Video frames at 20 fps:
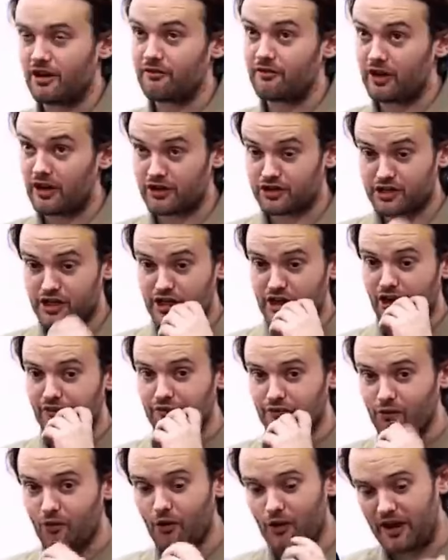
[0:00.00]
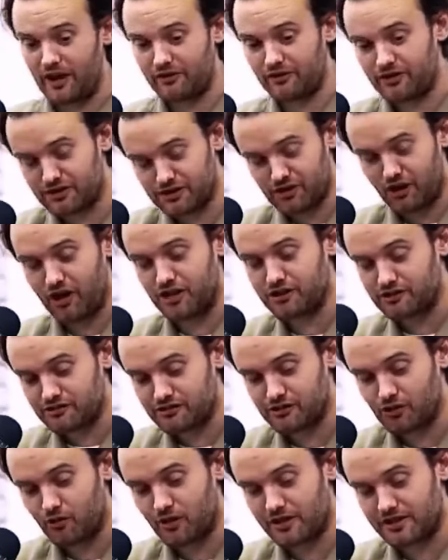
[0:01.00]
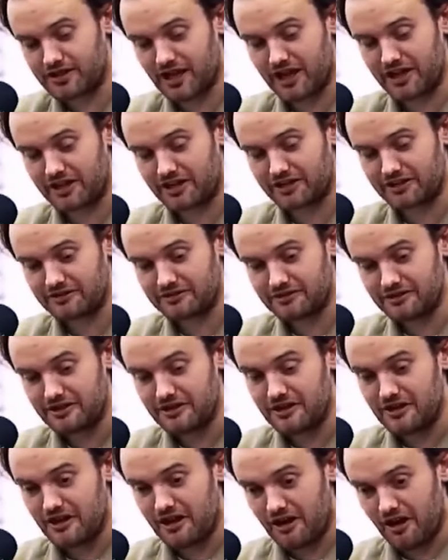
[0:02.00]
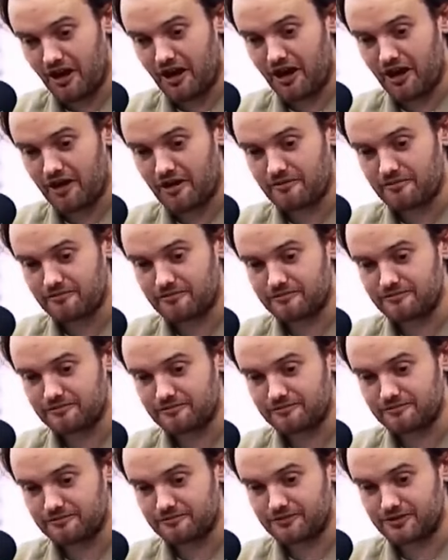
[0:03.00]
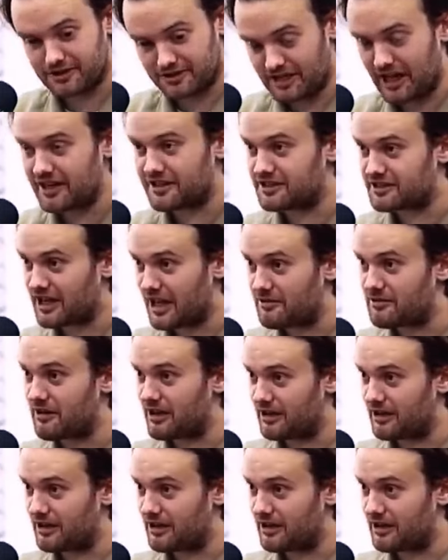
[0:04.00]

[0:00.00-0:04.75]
I've the science of storytelling. The status game